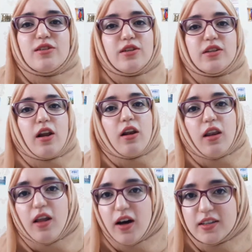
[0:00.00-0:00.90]
learned a
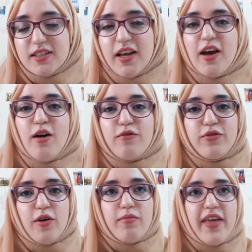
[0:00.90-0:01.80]
lot
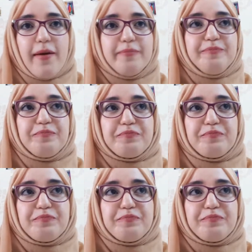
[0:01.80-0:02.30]
from them.